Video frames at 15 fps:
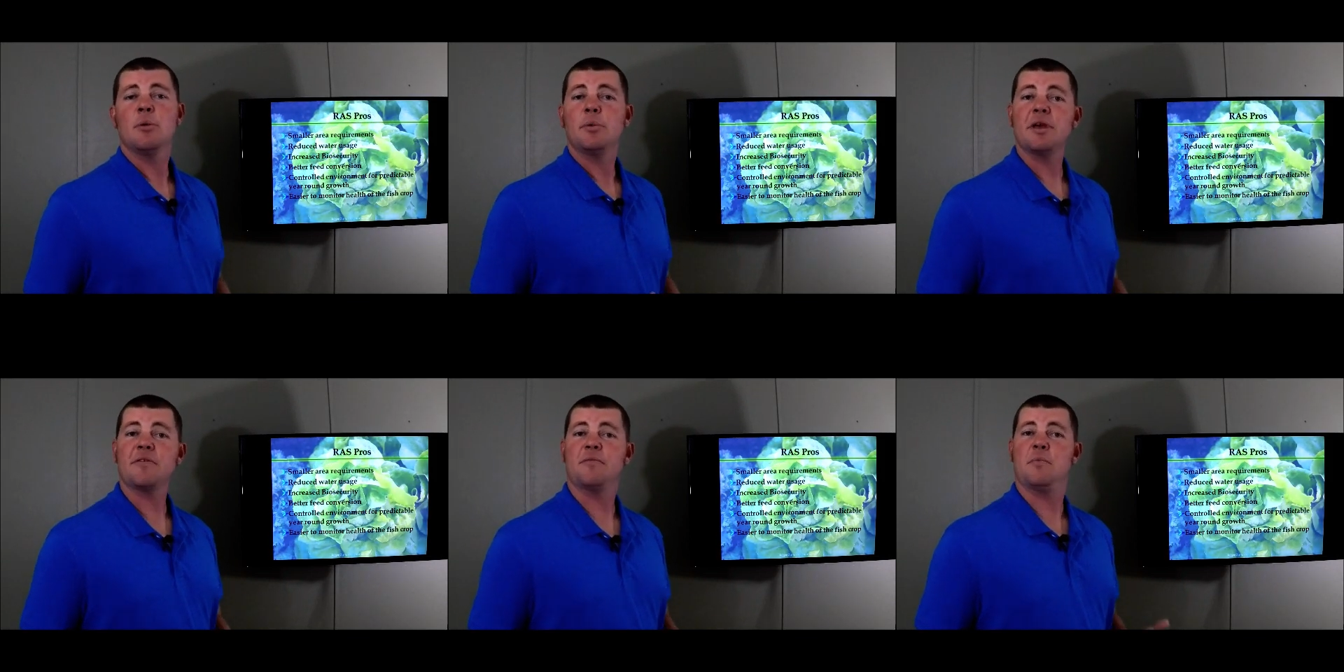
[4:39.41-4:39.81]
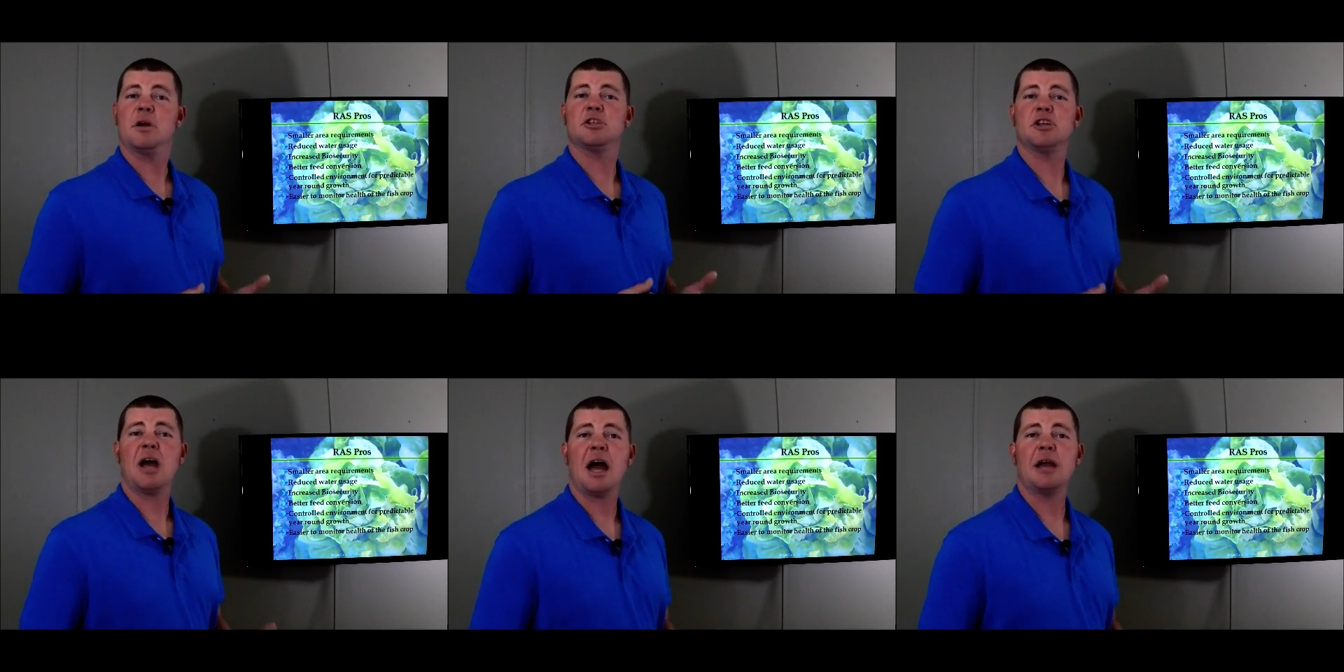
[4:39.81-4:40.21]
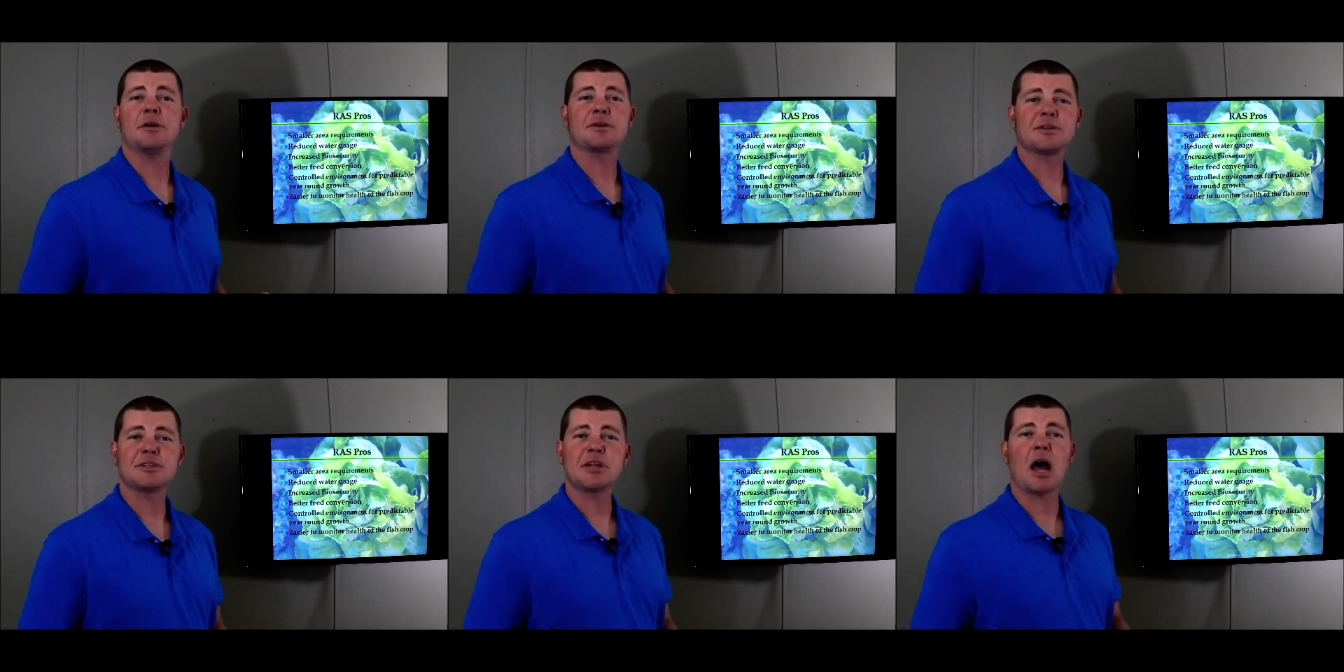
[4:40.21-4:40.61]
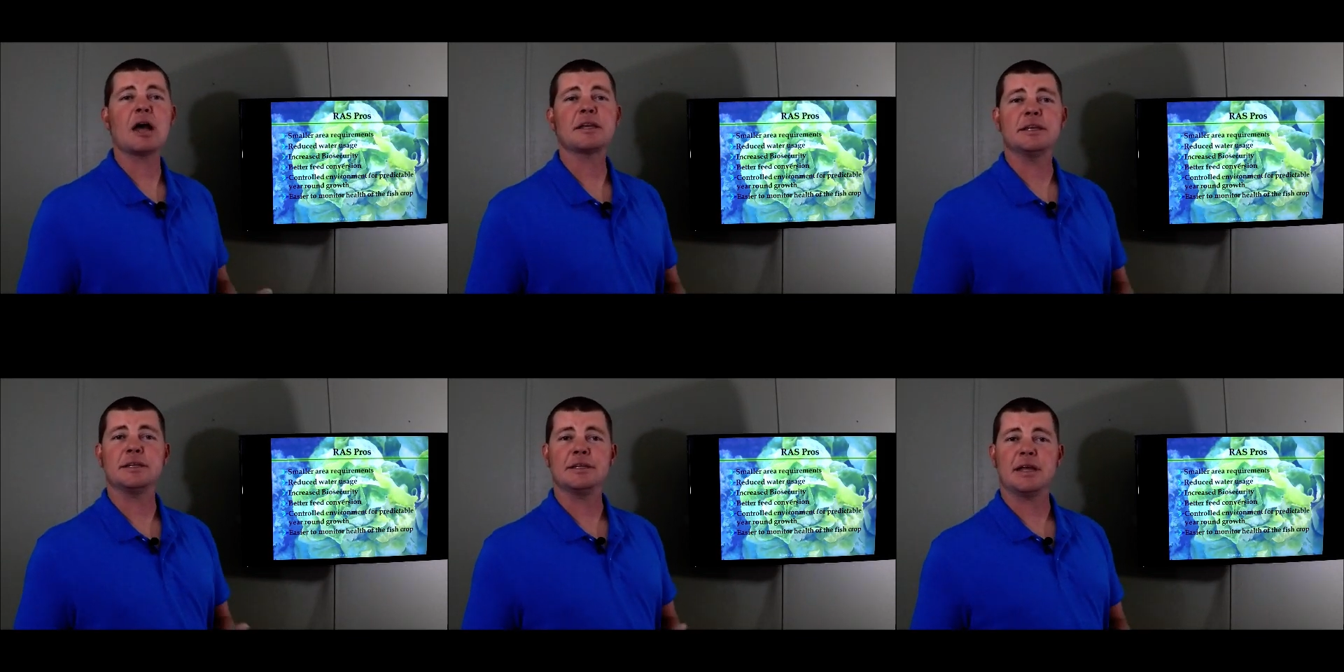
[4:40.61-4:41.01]
we have much higher
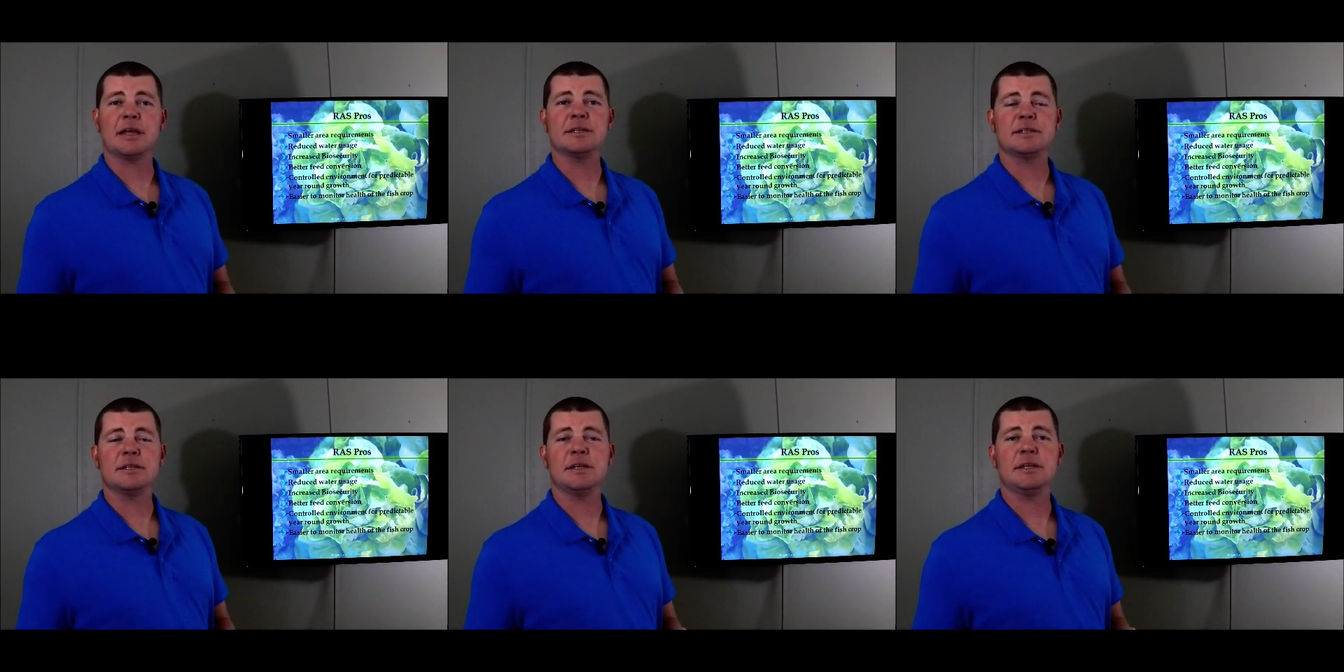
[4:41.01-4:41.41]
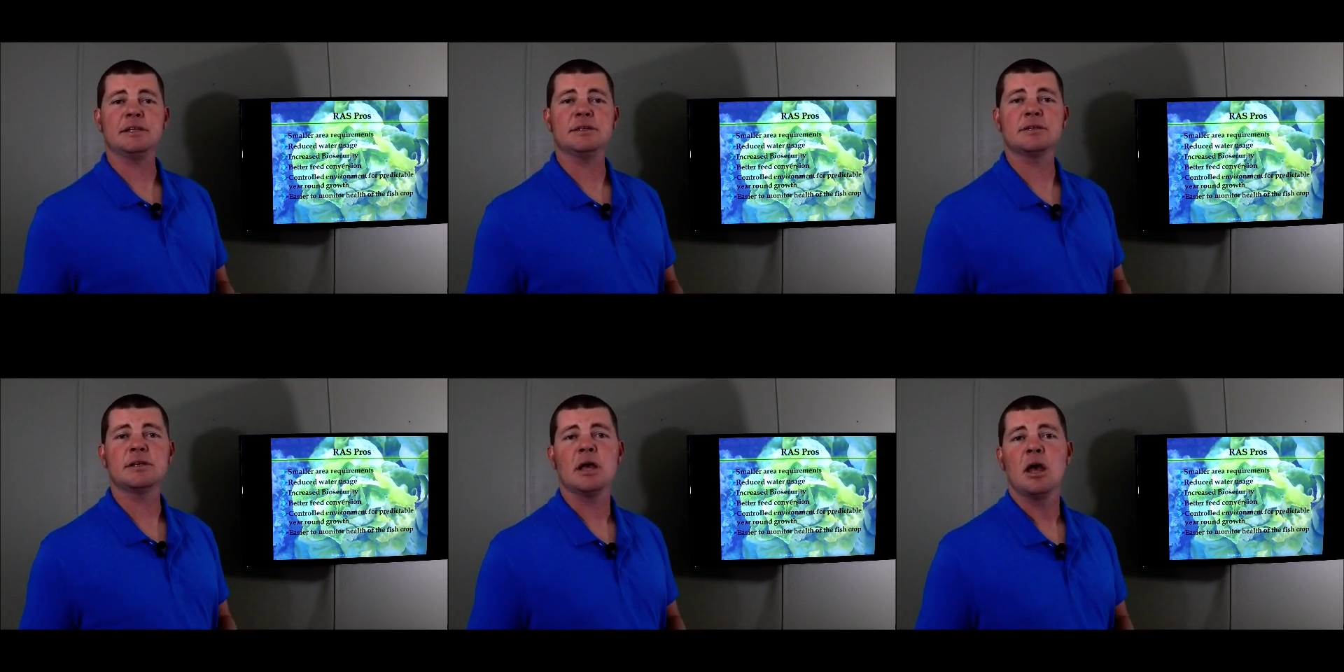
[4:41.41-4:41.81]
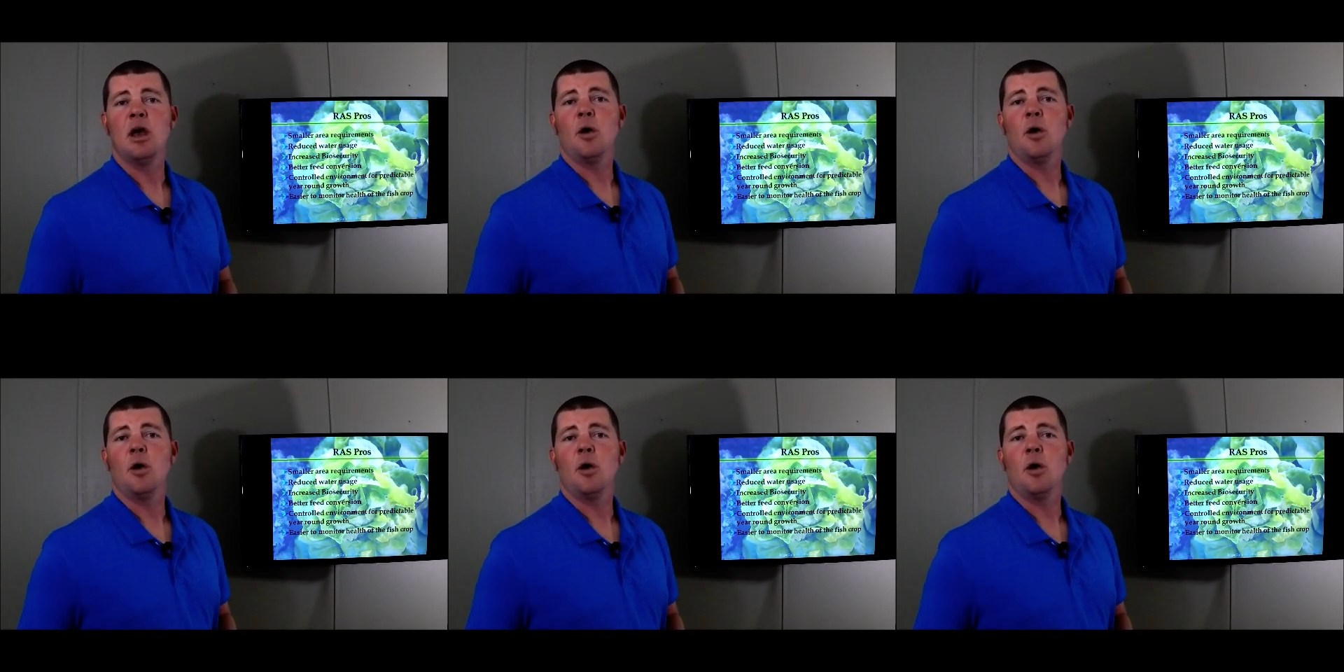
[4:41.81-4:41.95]
stocking densities